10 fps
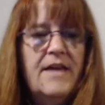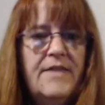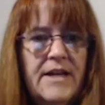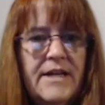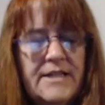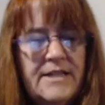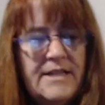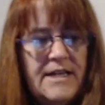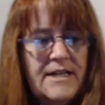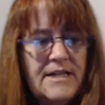And then I got to
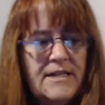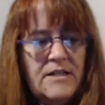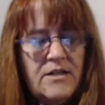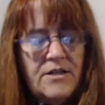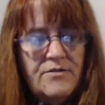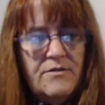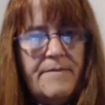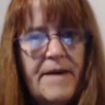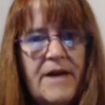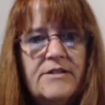thinking and looking
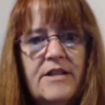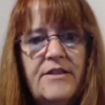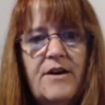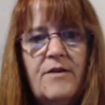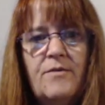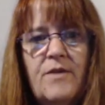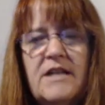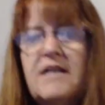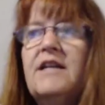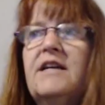through my patterns, and I thought,
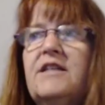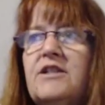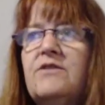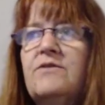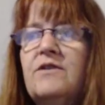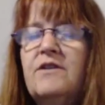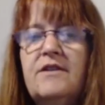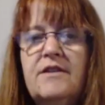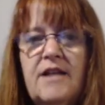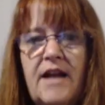what can I do
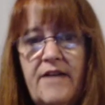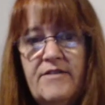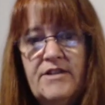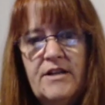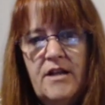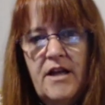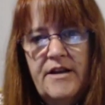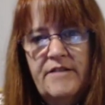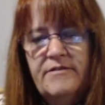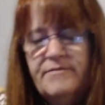that I haven't done a
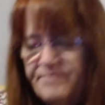lot of?